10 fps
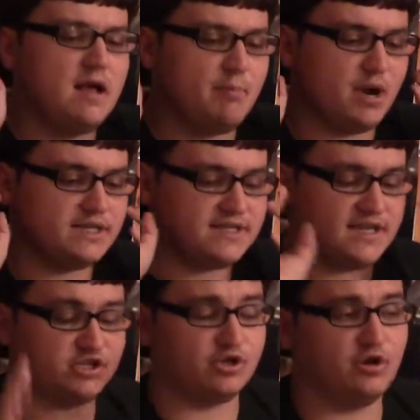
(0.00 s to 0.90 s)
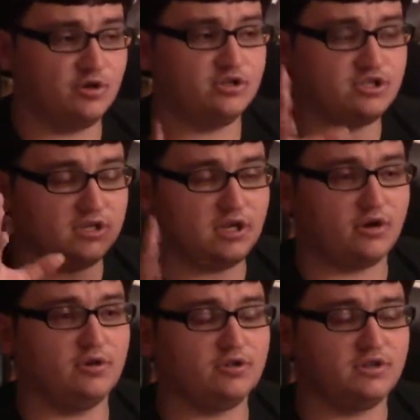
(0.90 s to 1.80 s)
But it turned the
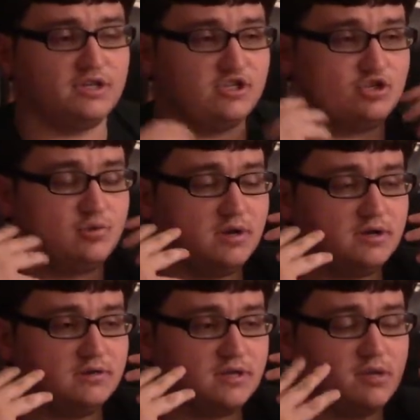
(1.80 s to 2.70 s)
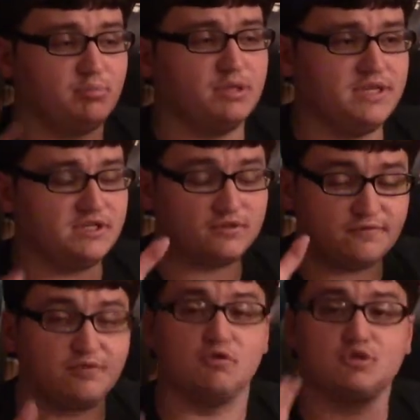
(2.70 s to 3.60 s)
Earth into a complete
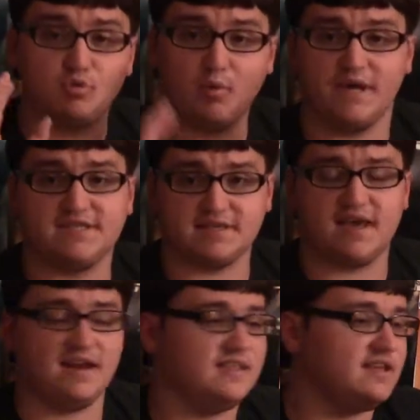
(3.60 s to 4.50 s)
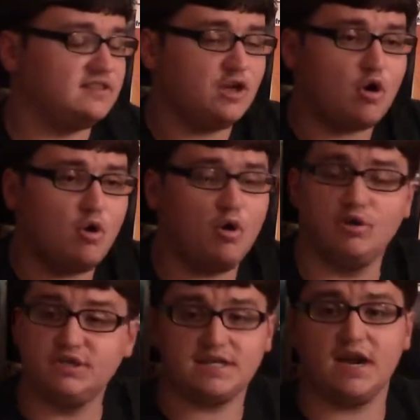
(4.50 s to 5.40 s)
frozen wasteland, and that the
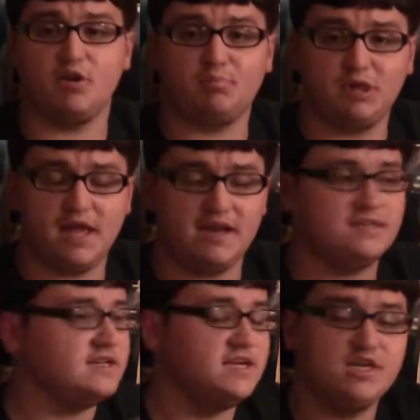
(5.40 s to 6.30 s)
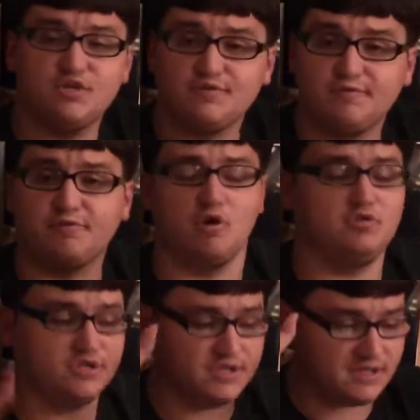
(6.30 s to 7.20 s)
whole entire planet is
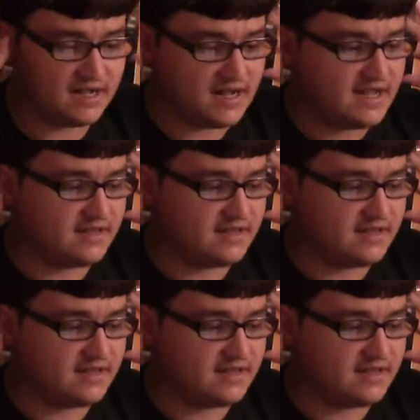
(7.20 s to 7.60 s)
frozen.